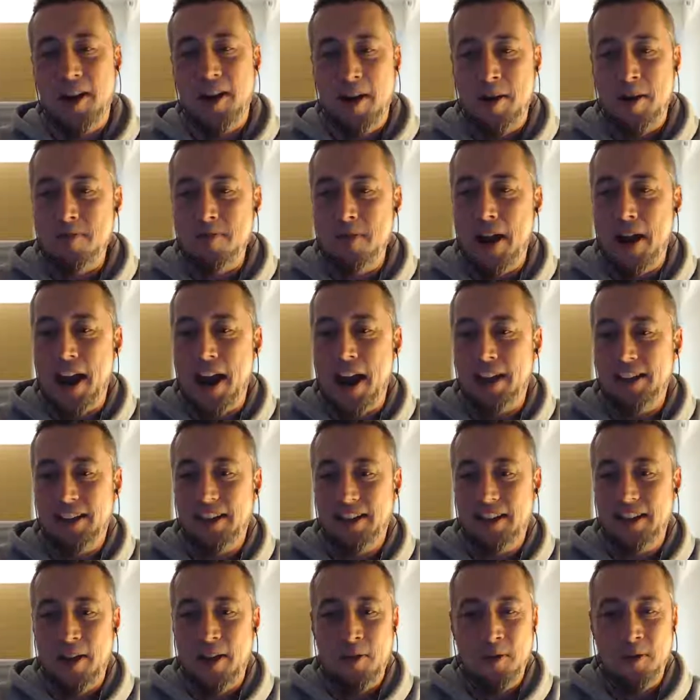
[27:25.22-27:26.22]
I'm back, and
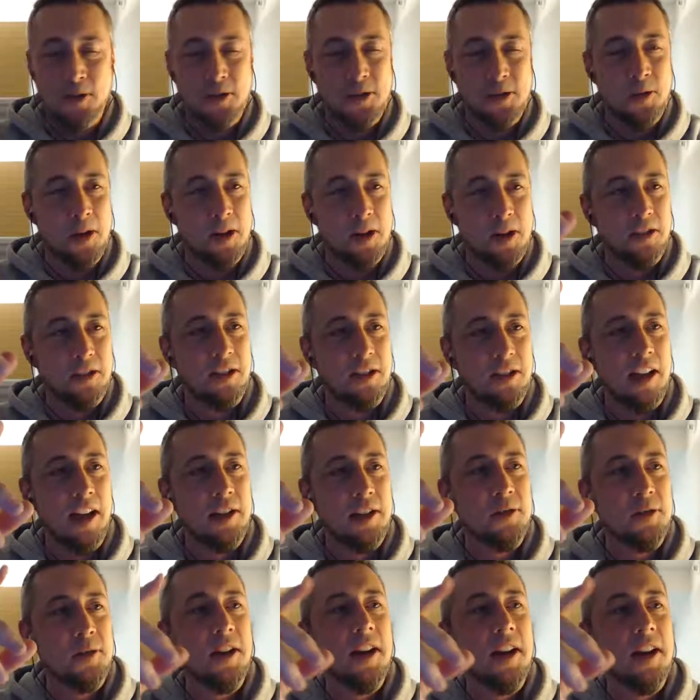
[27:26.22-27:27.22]
that one was quicker than the last
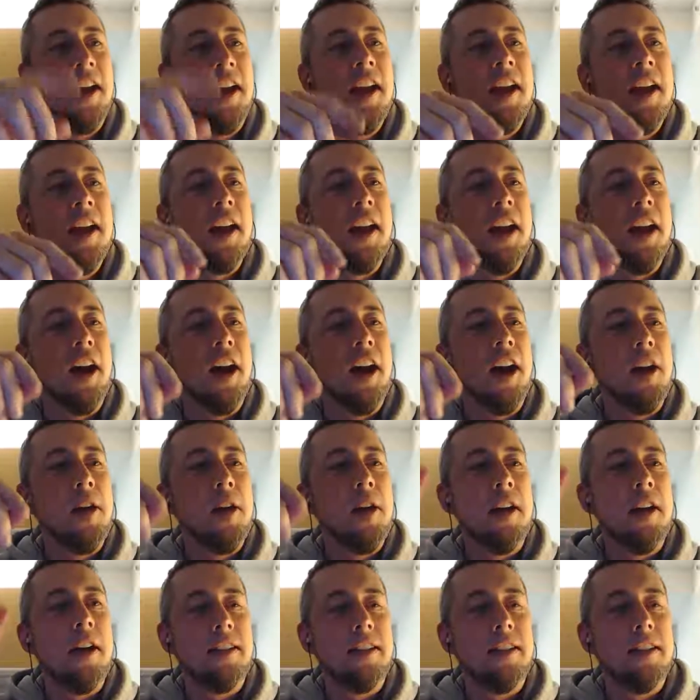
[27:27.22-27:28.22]
one. Uh,
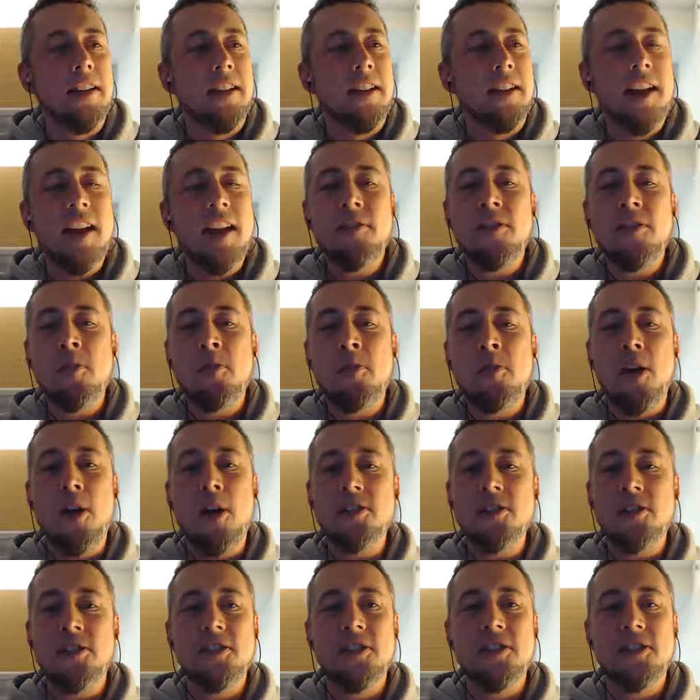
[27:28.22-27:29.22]
it, they have the balls
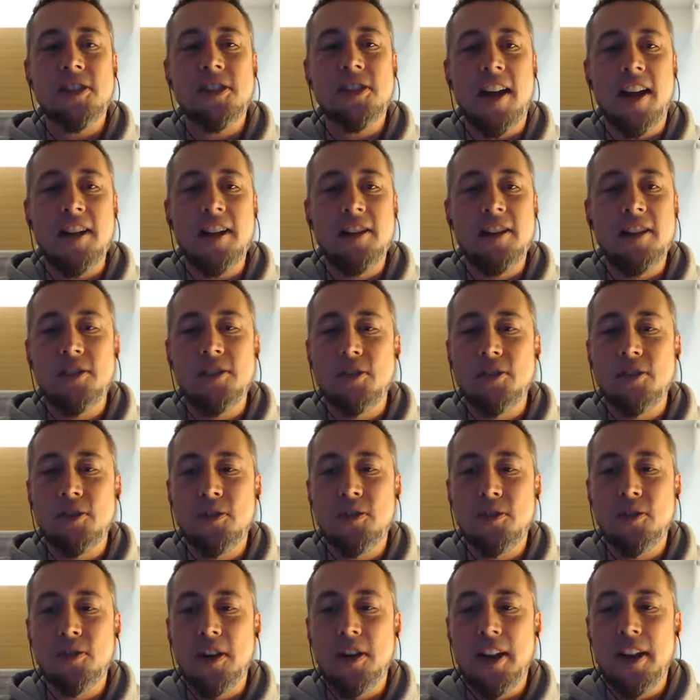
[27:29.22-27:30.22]
to just kind of
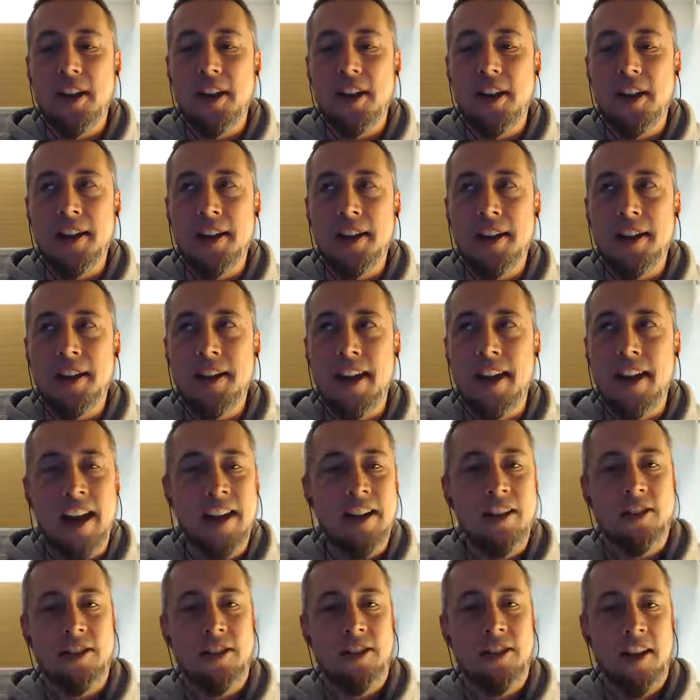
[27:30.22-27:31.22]
do
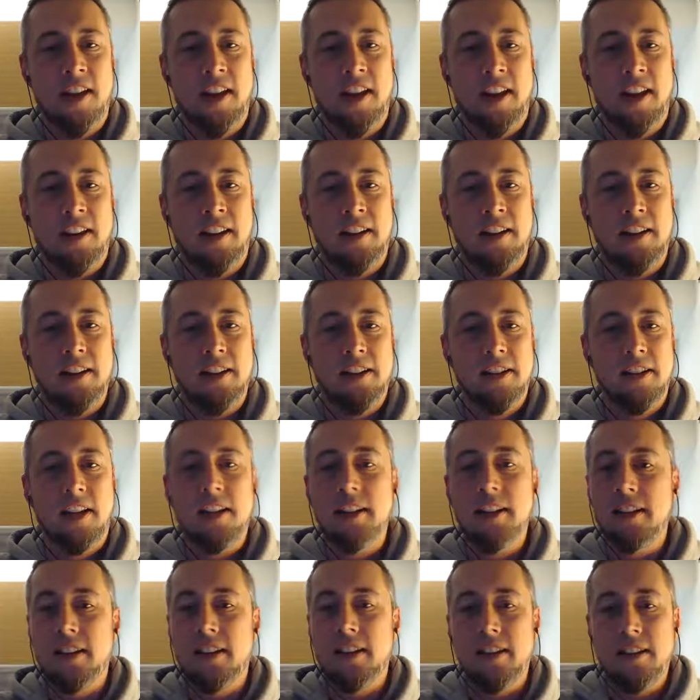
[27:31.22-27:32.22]
anything.
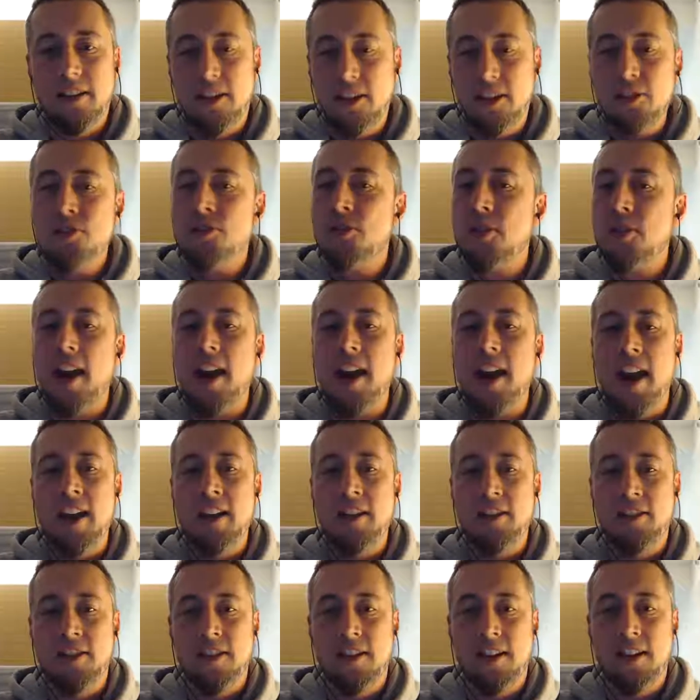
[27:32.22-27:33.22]
Like they'll try
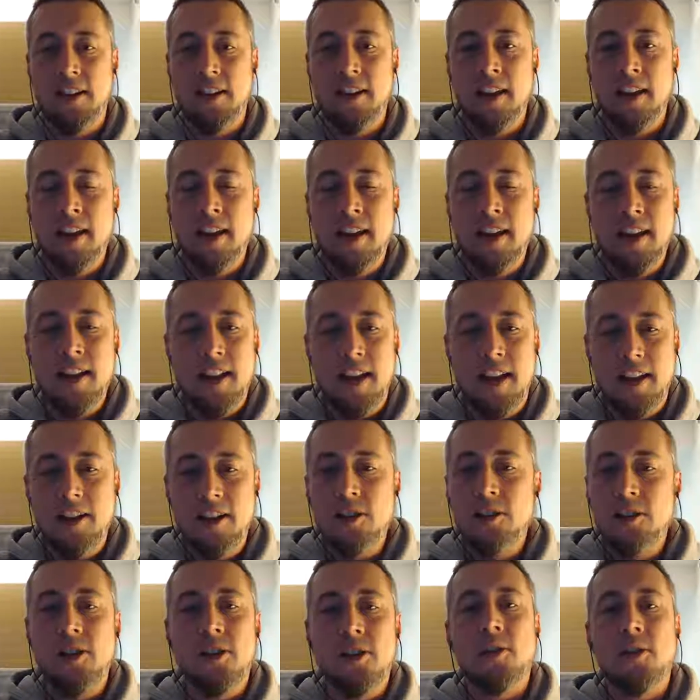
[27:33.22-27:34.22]
anything, and
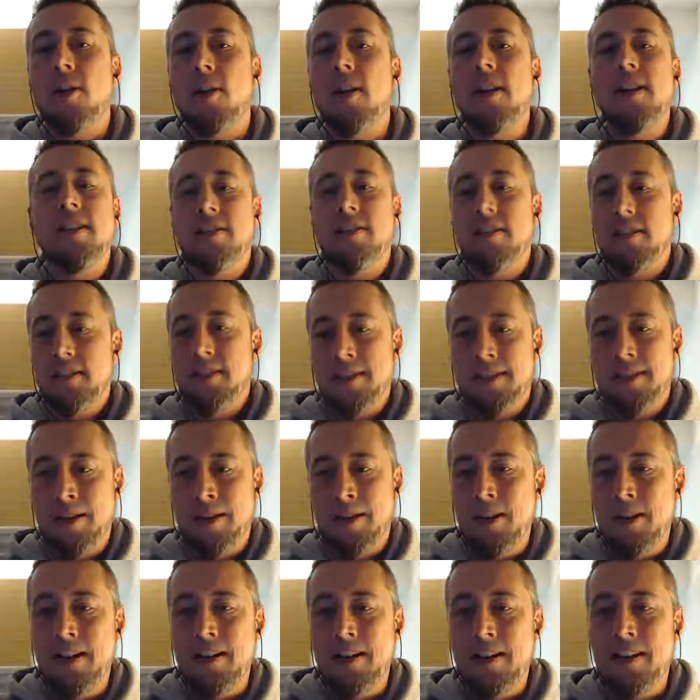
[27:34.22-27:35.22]
he'll go crazy. Like when
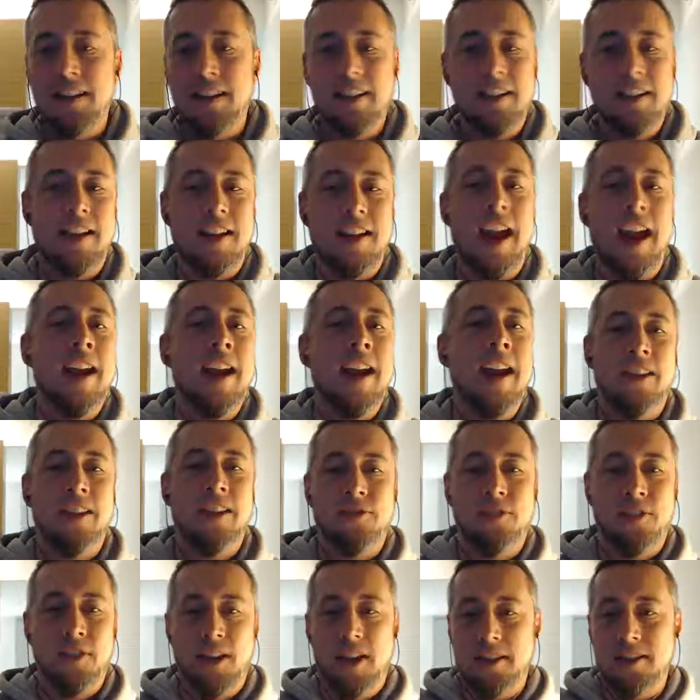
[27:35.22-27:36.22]
he did the it
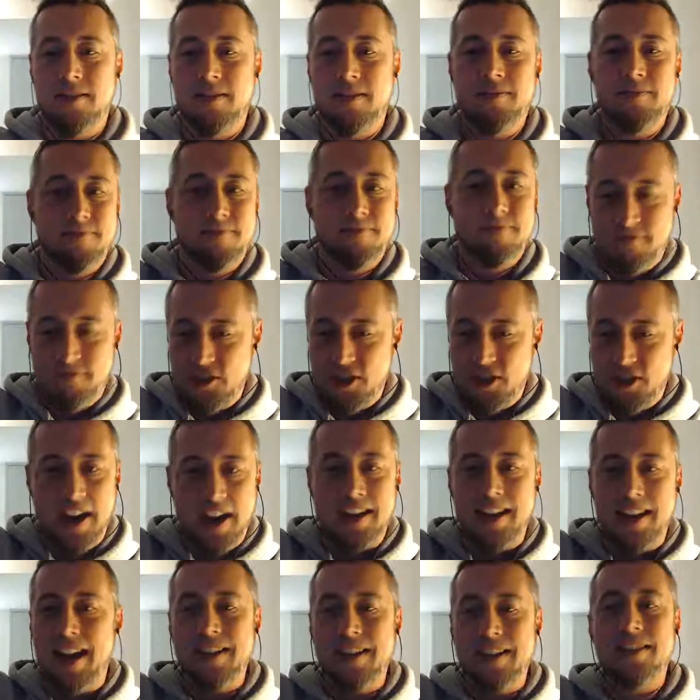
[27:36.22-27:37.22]
for that
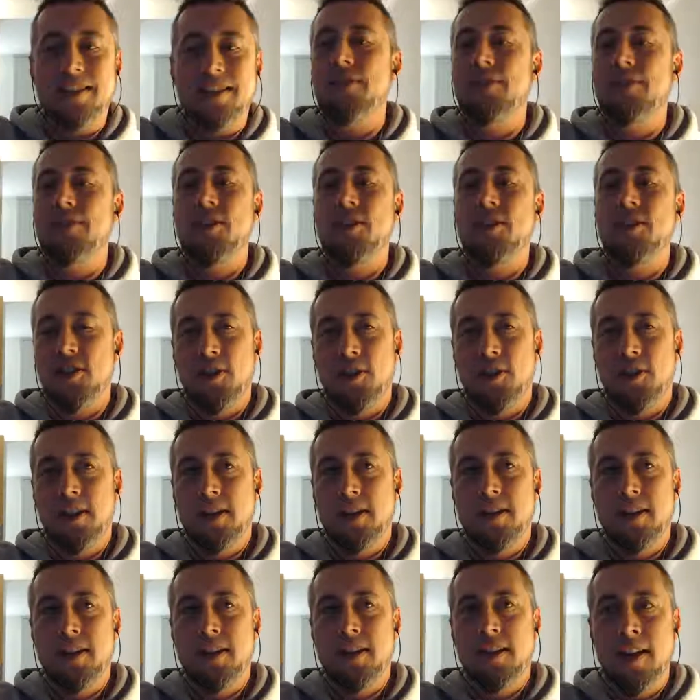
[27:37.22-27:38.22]
jackass TV show he
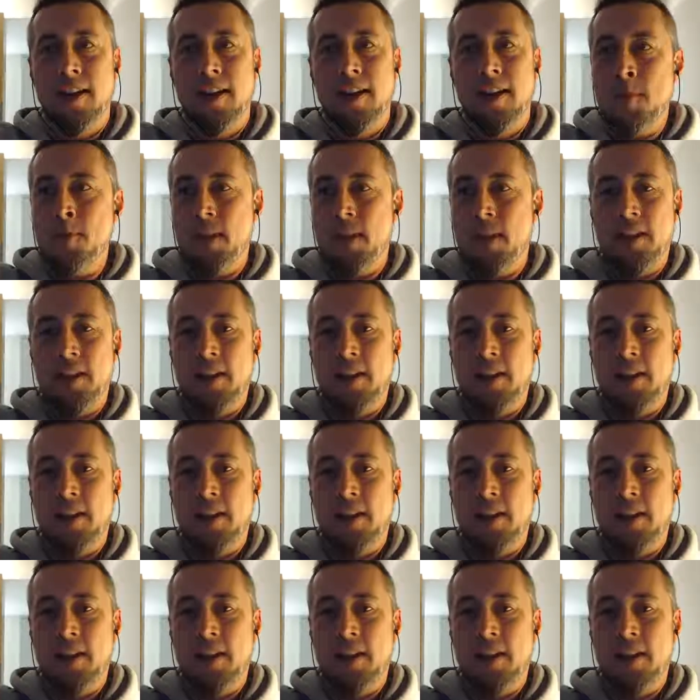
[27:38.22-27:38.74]
did, and they